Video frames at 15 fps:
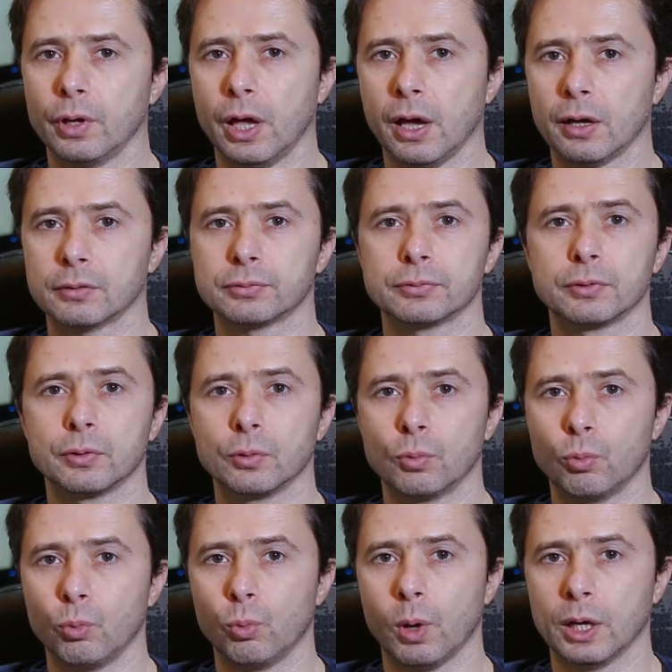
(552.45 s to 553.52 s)

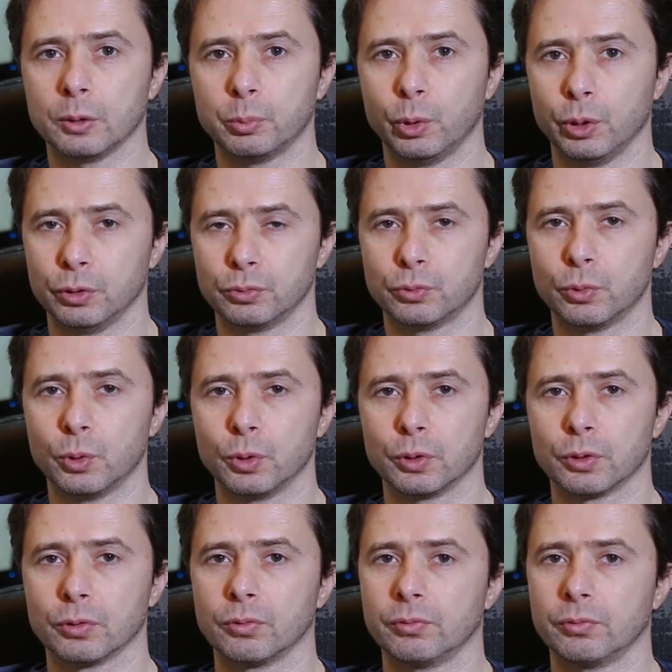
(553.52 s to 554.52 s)
f1.4.